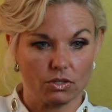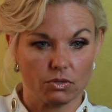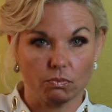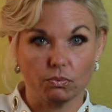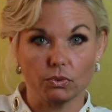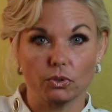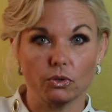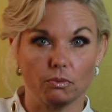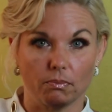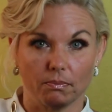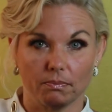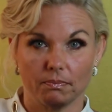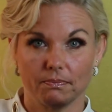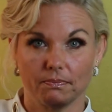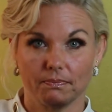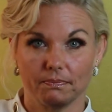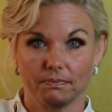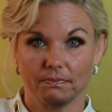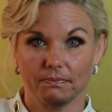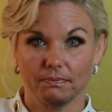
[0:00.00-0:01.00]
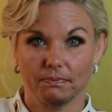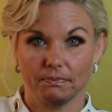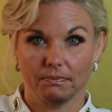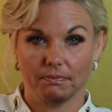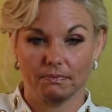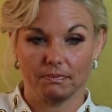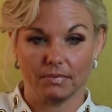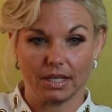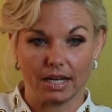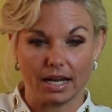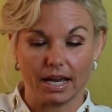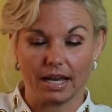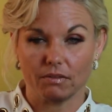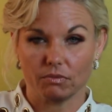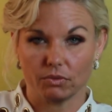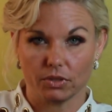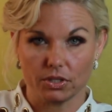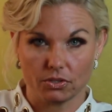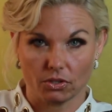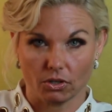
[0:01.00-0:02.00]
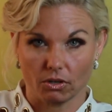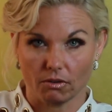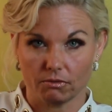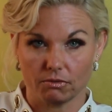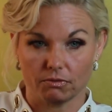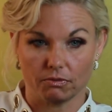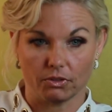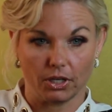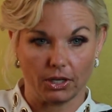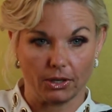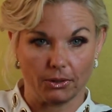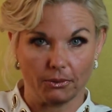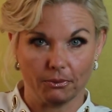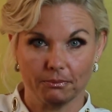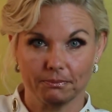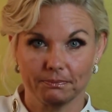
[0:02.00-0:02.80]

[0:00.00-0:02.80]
room that I have reserved for you